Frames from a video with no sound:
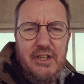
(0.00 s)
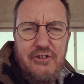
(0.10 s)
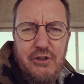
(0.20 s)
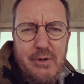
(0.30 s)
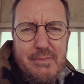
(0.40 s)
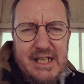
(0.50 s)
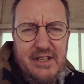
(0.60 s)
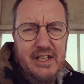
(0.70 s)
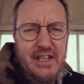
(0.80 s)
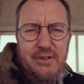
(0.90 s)
you join me
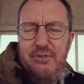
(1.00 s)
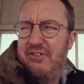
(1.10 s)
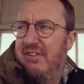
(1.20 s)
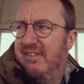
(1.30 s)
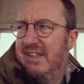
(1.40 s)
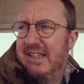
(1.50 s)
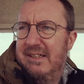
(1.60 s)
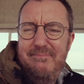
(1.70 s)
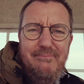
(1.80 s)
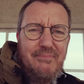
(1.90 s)
back at the coast,
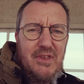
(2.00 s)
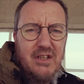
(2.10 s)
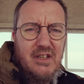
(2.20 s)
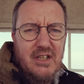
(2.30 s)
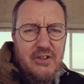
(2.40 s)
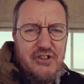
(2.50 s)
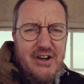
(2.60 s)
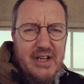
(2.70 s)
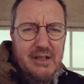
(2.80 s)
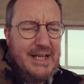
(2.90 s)

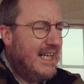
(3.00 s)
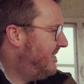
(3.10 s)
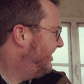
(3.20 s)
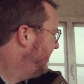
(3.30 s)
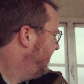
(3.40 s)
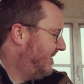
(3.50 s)
Sheringham again,